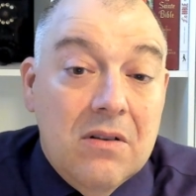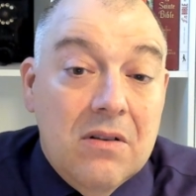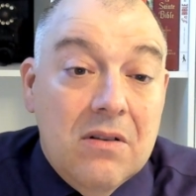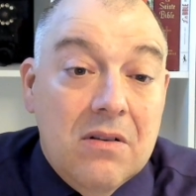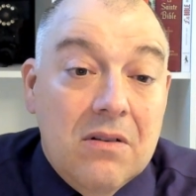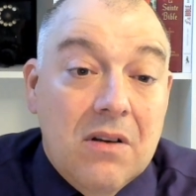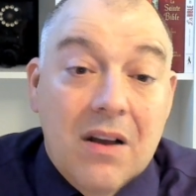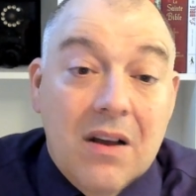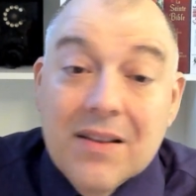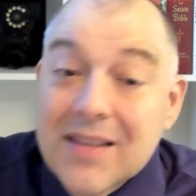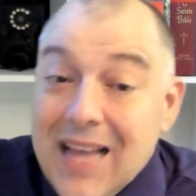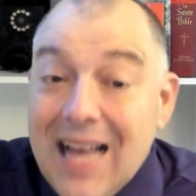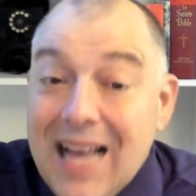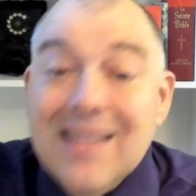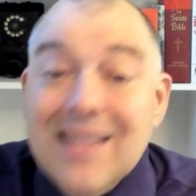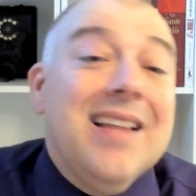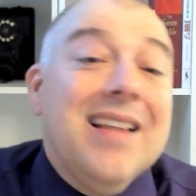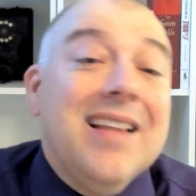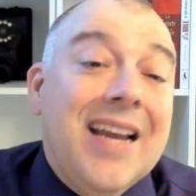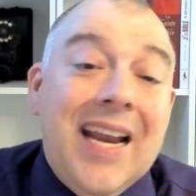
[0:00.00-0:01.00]
On
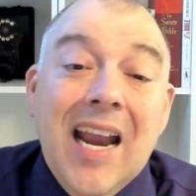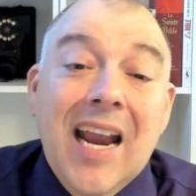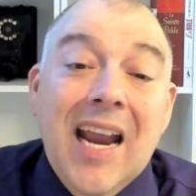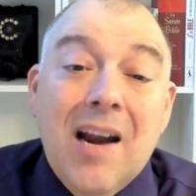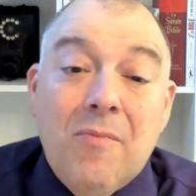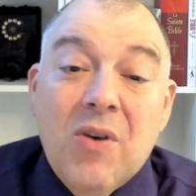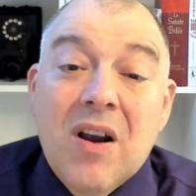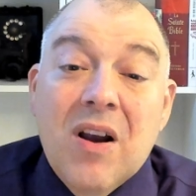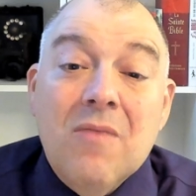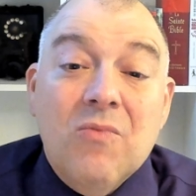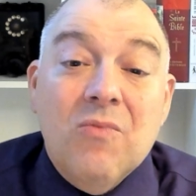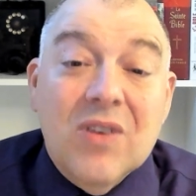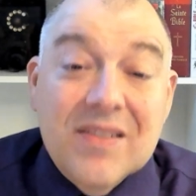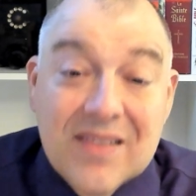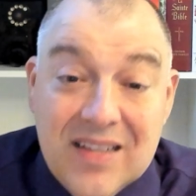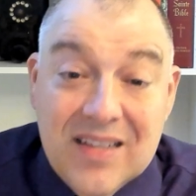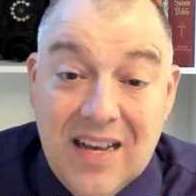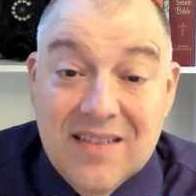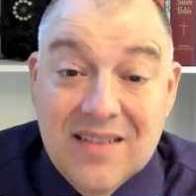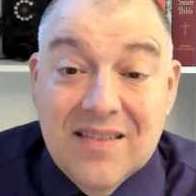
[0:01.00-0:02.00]
that day, Abraham was
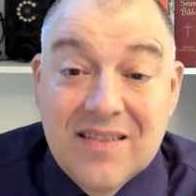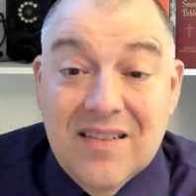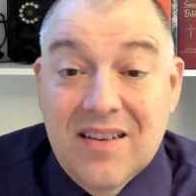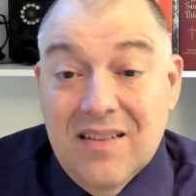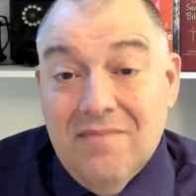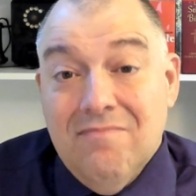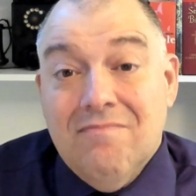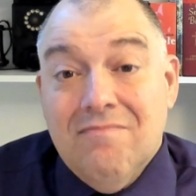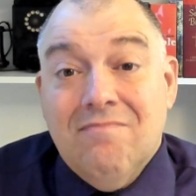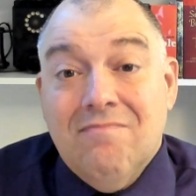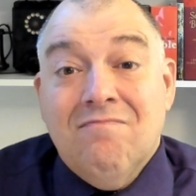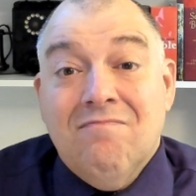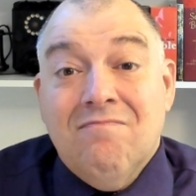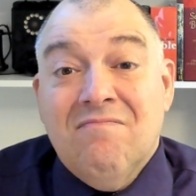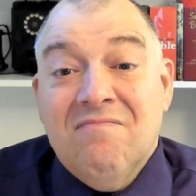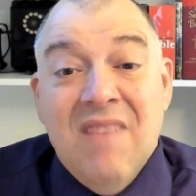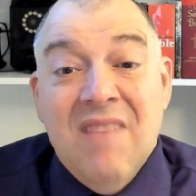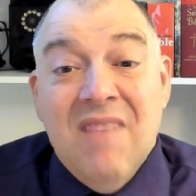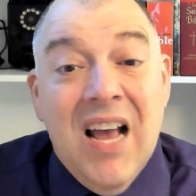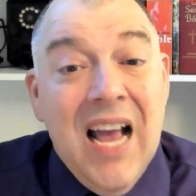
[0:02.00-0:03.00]
tested.
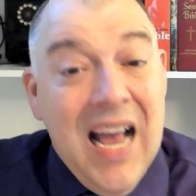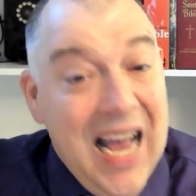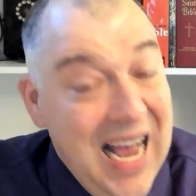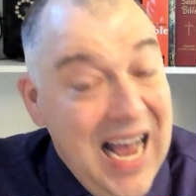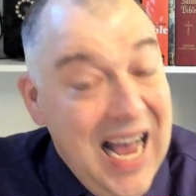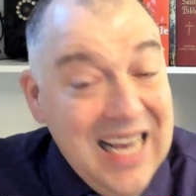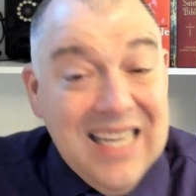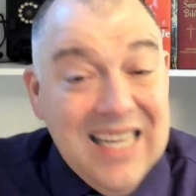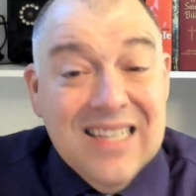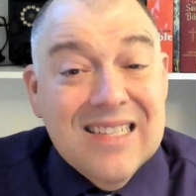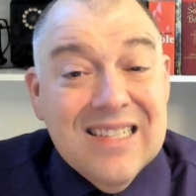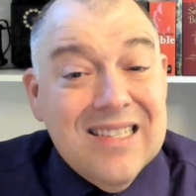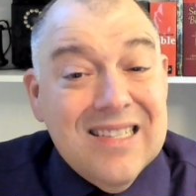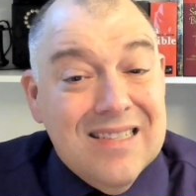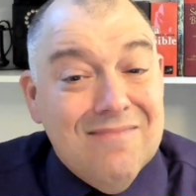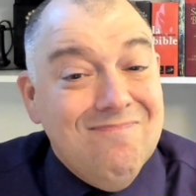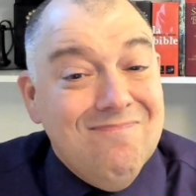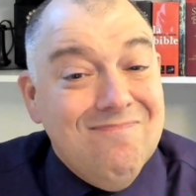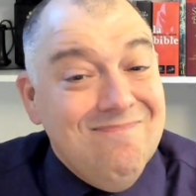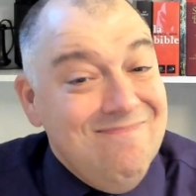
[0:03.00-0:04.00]
As
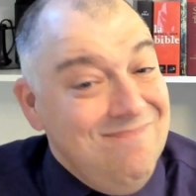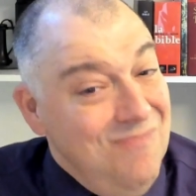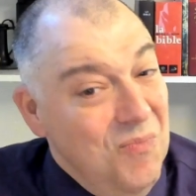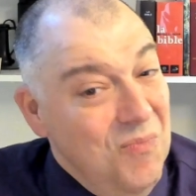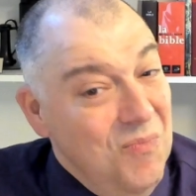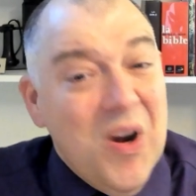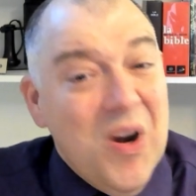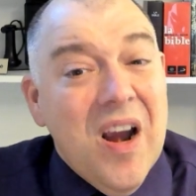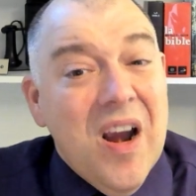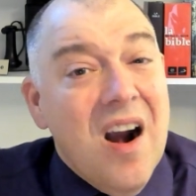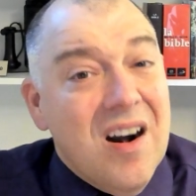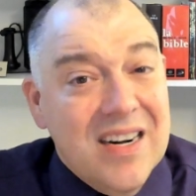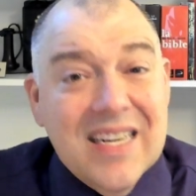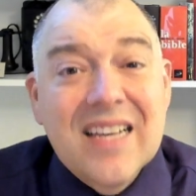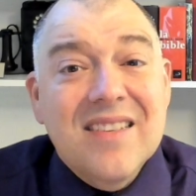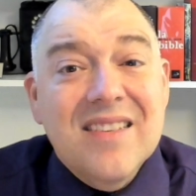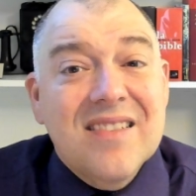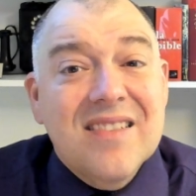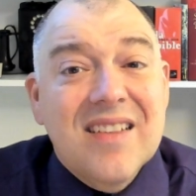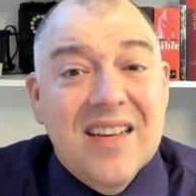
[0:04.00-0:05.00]
we are
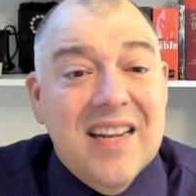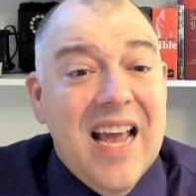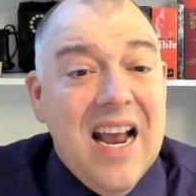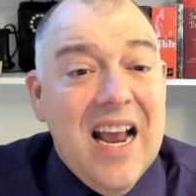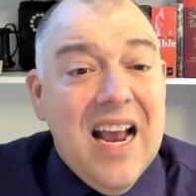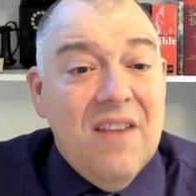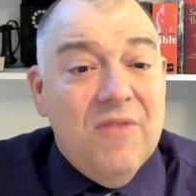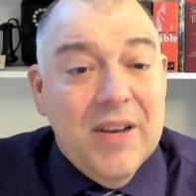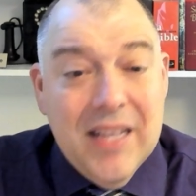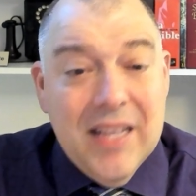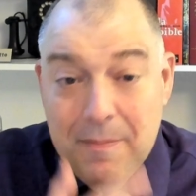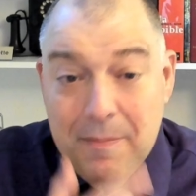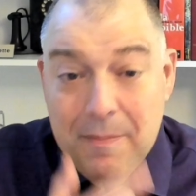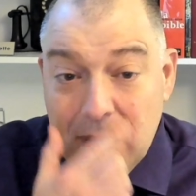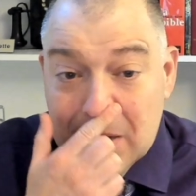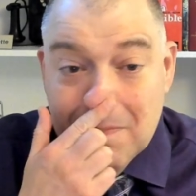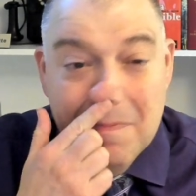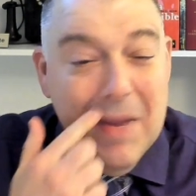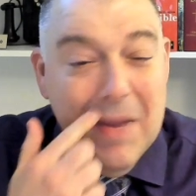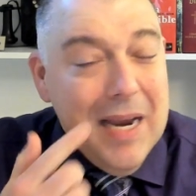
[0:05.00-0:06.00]
tested every day,
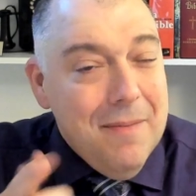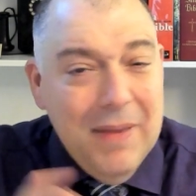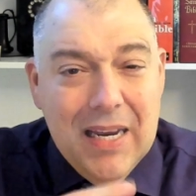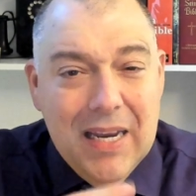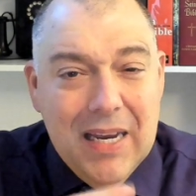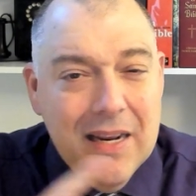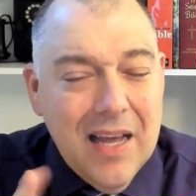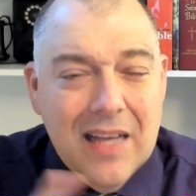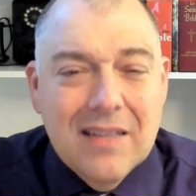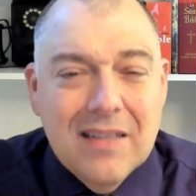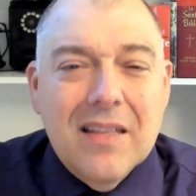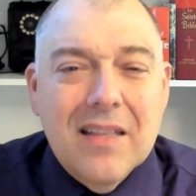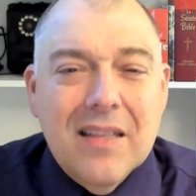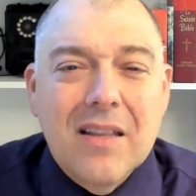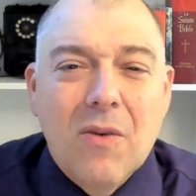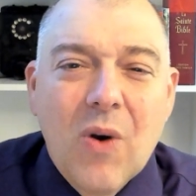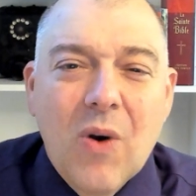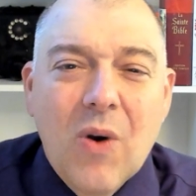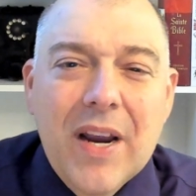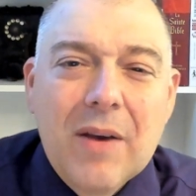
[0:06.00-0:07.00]
but maybe not in the
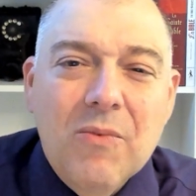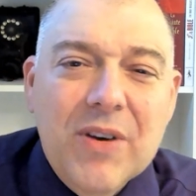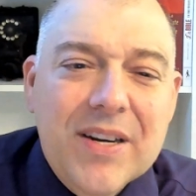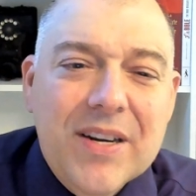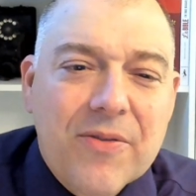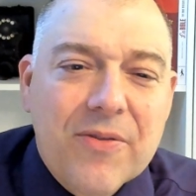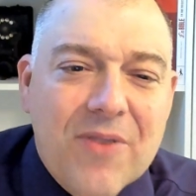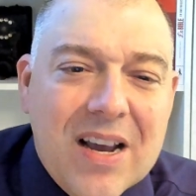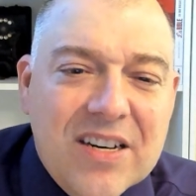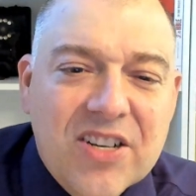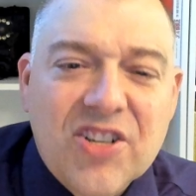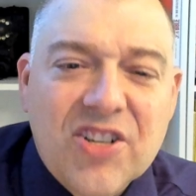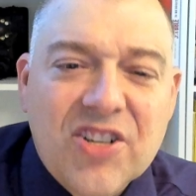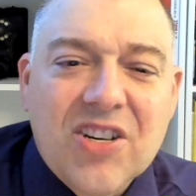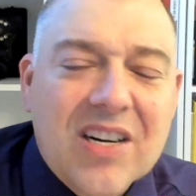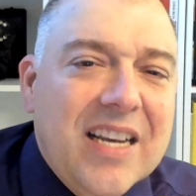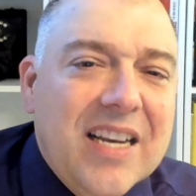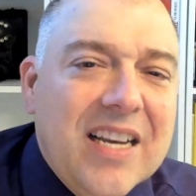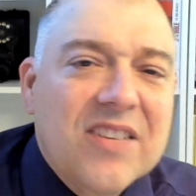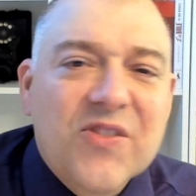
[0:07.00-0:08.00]
way we
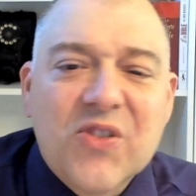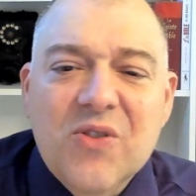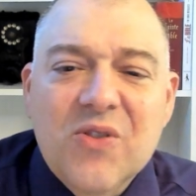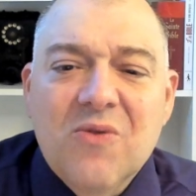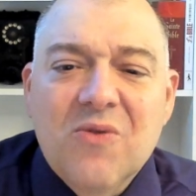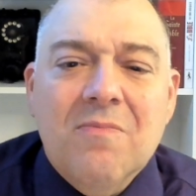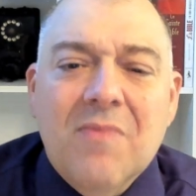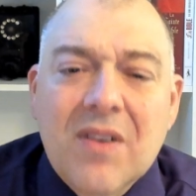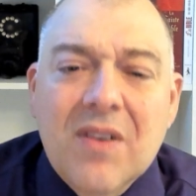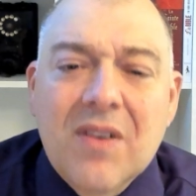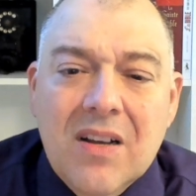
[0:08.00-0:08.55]
traditionally assume.